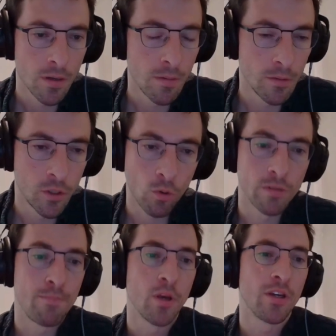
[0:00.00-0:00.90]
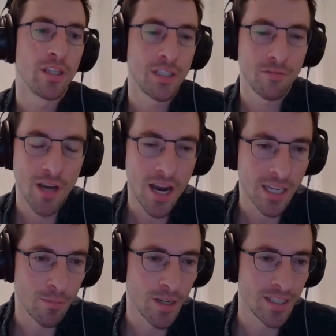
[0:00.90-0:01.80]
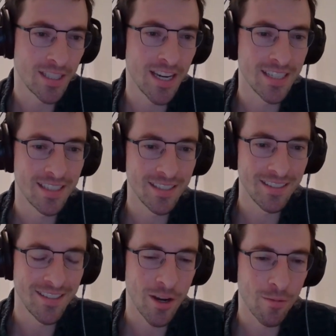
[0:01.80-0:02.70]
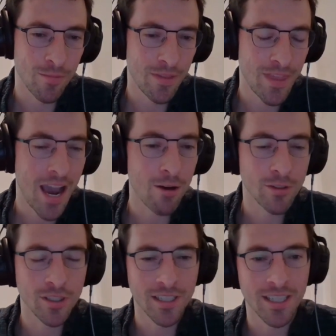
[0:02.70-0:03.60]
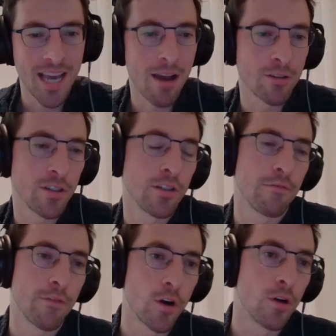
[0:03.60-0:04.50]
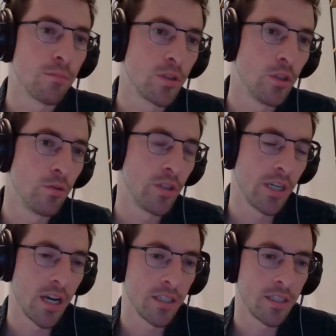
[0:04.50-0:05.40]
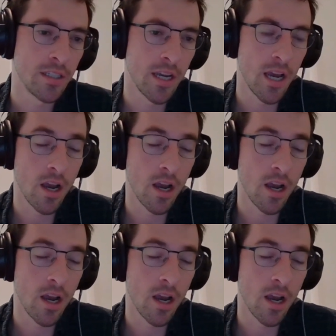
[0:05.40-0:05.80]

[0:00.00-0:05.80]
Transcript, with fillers: it stores billions of documents and has you know thousands and thousands of firms using us uh,